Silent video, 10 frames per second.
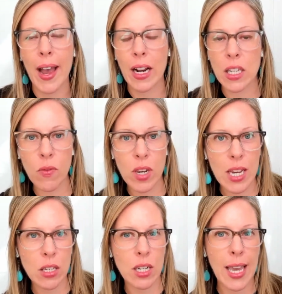
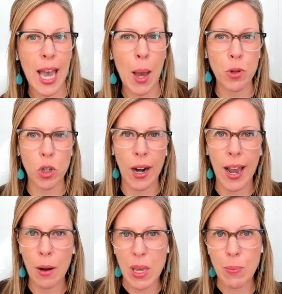activities to capture
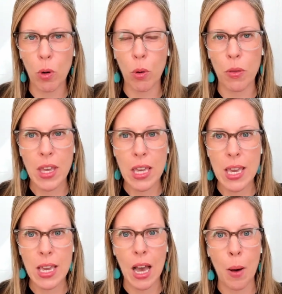how people were
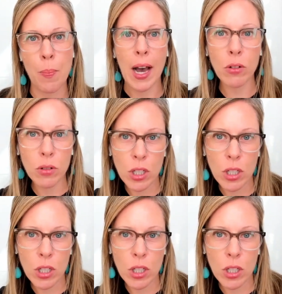thinking about